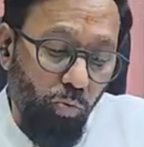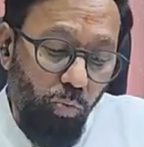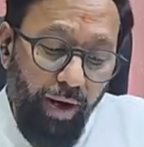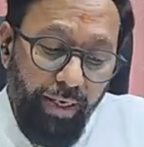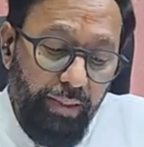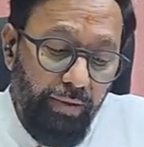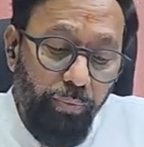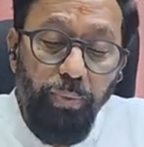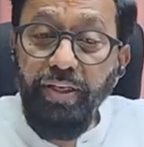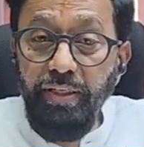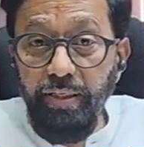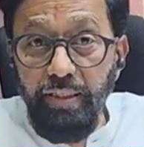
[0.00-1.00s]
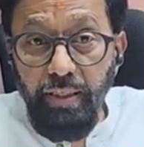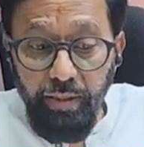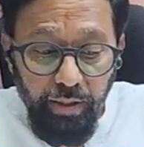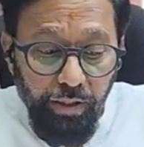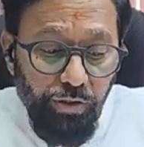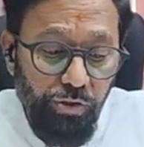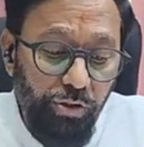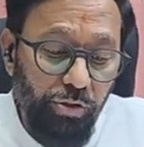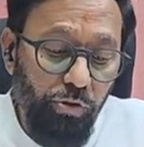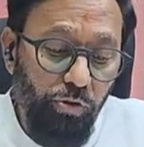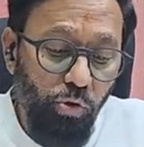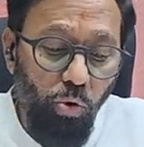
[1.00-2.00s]
While very little
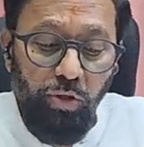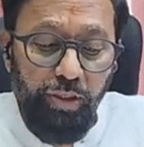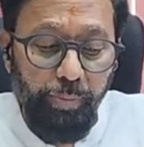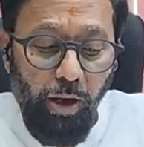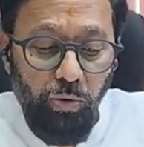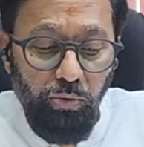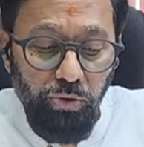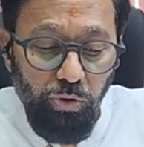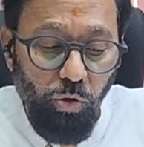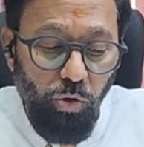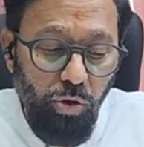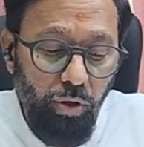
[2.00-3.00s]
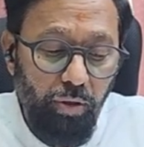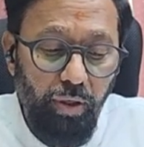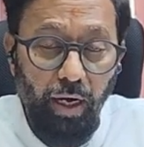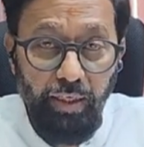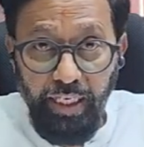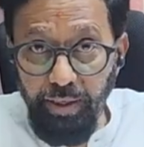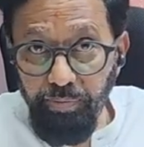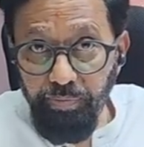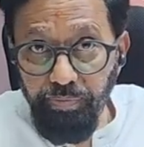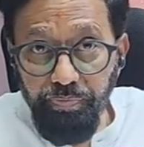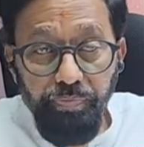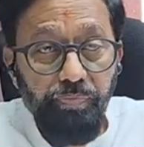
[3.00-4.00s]
is told about Hakim,
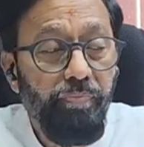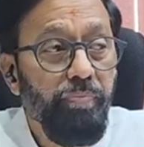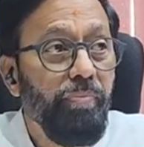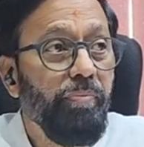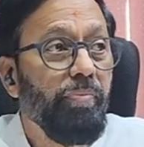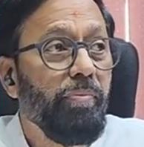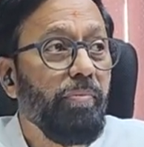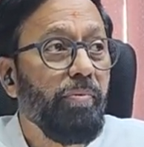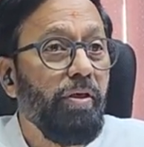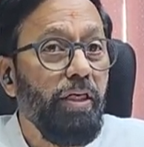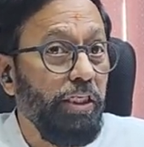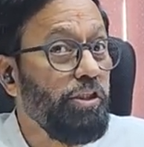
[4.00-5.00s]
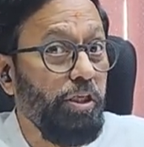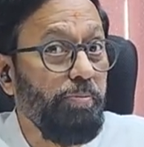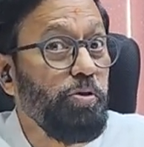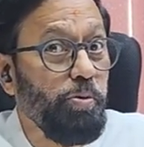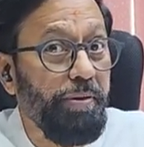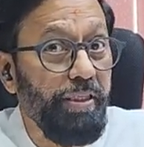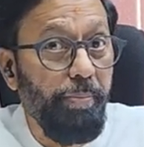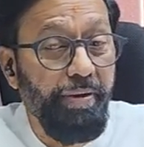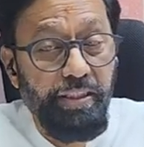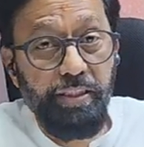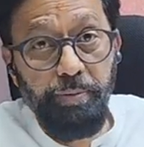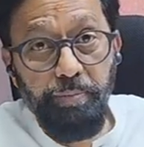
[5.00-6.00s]
he seems to be the
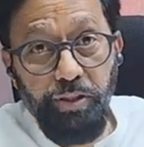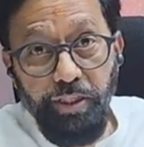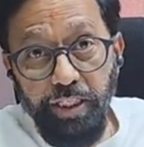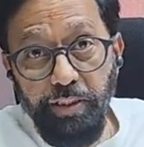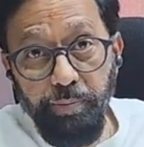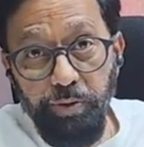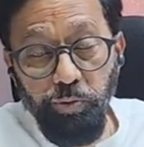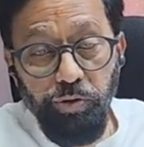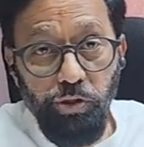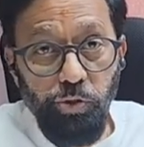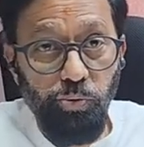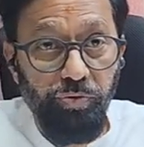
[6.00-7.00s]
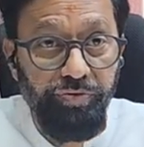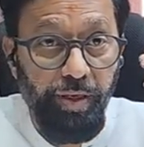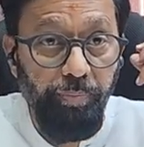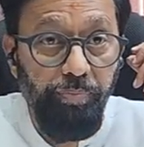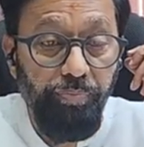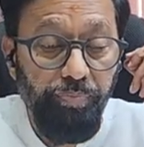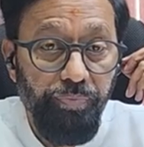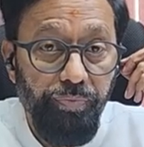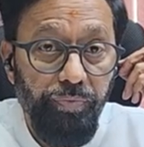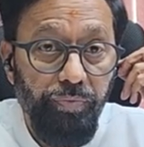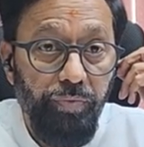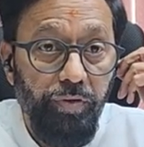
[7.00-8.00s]
better communicator between the two of them.
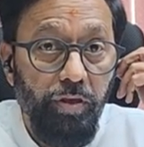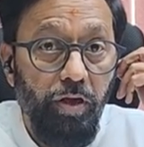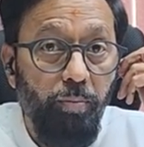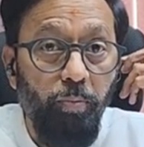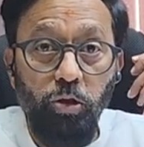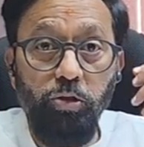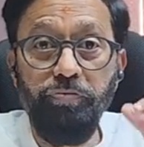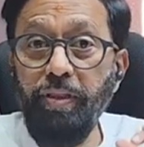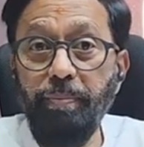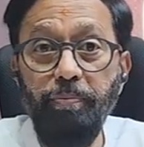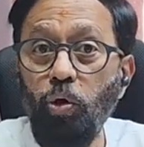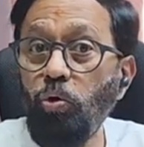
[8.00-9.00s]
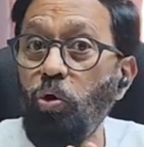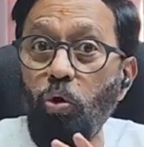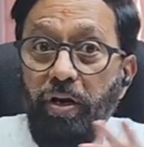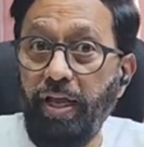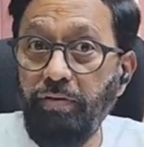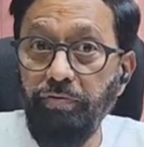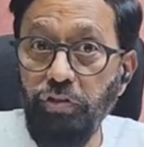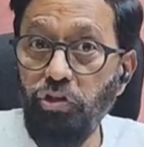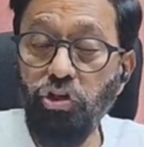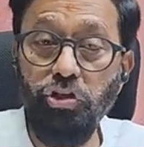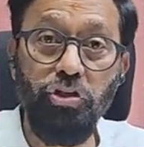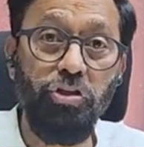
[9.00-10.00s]
Both of them know no
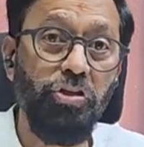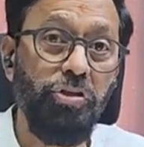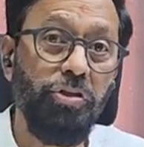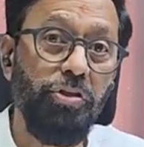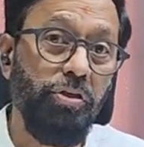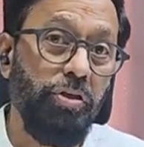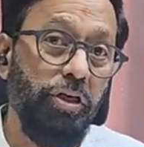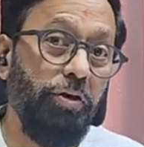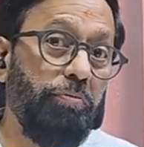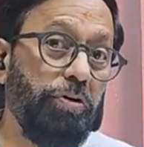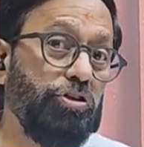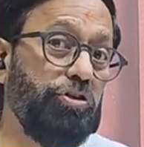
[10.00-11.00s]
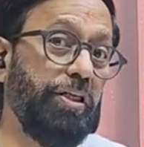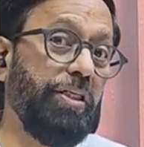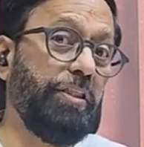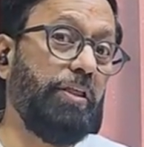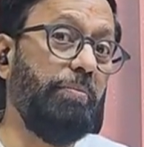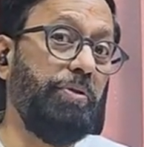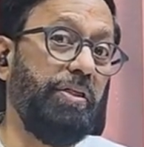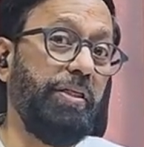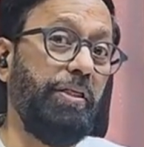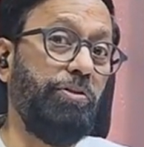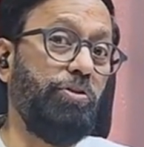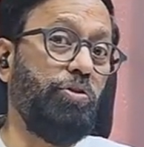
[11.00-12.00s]
language in which they can
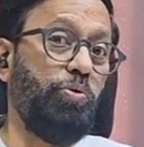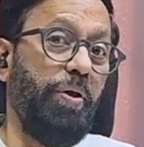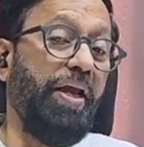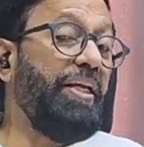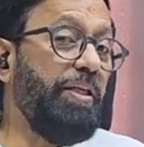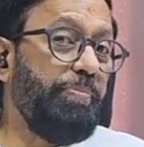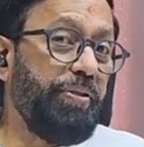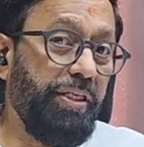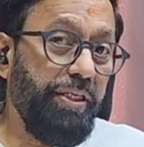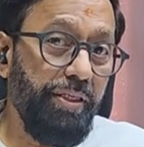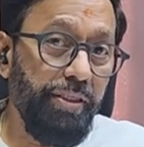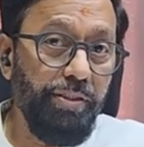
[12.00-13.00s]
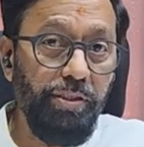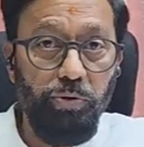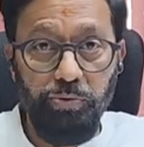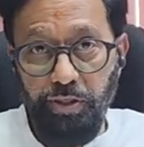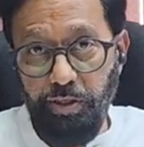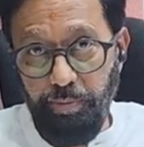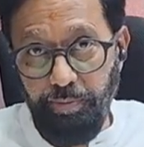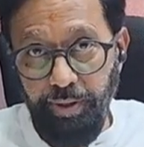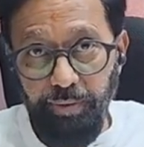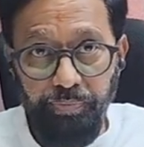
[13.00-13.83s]
communicate to anybody in Saudi Arabia.